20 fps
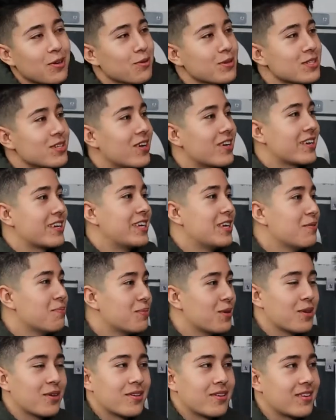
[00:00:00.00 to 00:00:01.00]
always got to keep
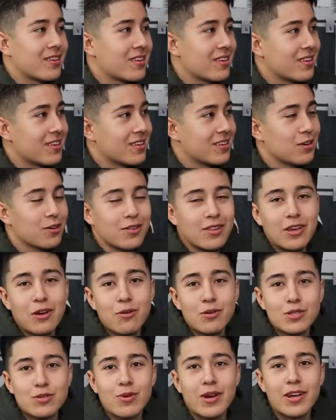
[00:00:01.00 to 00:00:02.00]
they
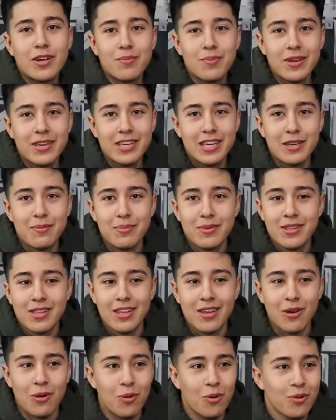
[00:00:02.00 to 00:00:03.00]
always recommend keeping
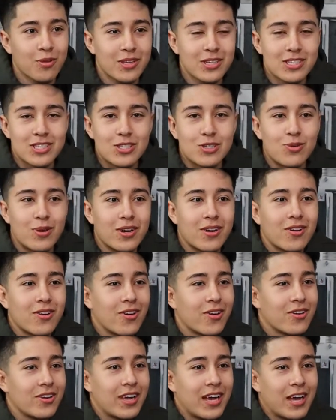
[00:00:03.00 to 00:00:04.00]
the oldest credit
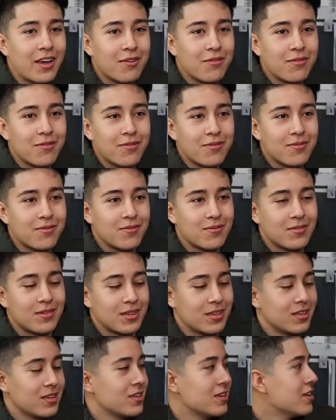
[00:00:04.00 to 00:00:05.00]
card you have.
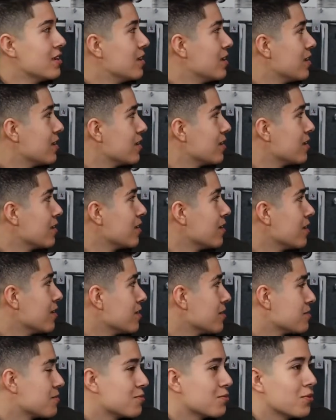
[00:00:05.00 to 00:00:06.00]

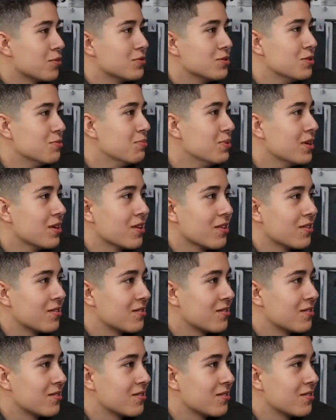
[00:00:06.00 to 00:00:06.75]
What would you be?